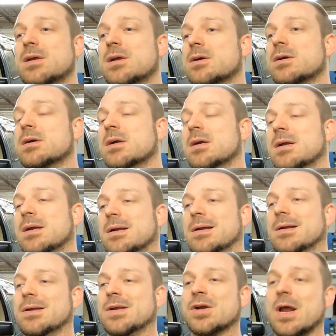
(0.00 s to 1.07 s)

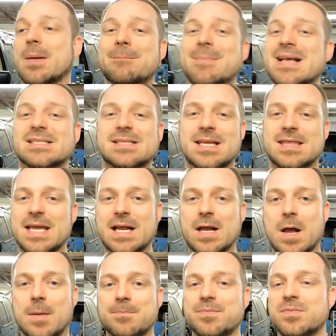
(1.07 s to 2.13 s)
you're going to mess
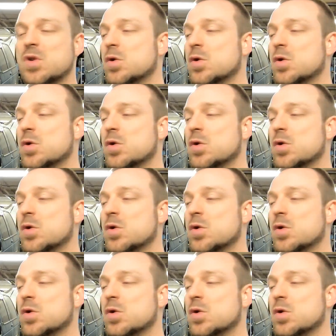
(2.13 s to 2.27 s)
anything up.